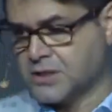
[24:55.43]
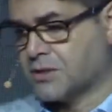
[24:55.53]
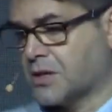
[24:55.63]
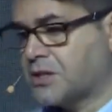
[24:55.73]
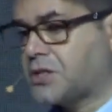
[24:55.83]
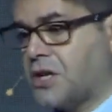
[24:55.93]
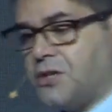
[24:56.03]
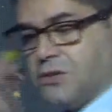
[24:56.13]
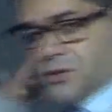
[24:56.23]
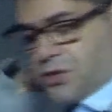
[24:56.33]
So I'm going to show
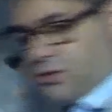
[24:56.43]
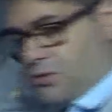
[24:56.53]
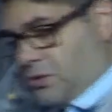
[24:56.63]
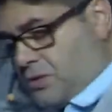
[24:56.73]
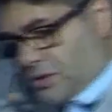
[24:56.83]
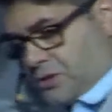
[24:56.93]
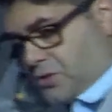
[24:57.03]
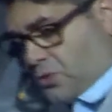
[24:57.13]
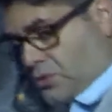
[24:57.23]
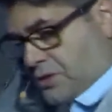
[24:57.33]
you two
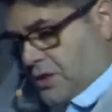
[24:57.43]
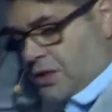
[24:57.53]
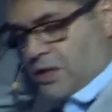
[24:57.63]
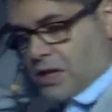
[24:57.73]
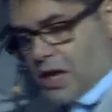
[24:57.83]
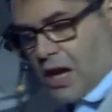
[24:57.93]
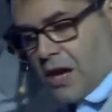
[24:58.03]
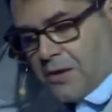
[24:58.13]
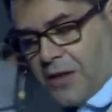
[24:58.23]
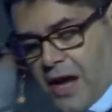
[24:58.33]
stores
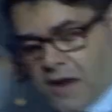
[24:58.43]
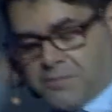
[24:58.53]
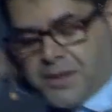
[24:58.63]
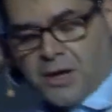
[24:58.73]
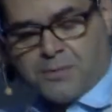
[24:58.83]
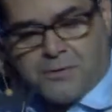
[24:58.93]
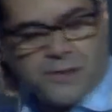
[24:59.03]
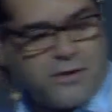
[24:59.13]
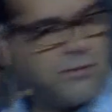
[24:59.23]
that have been opened very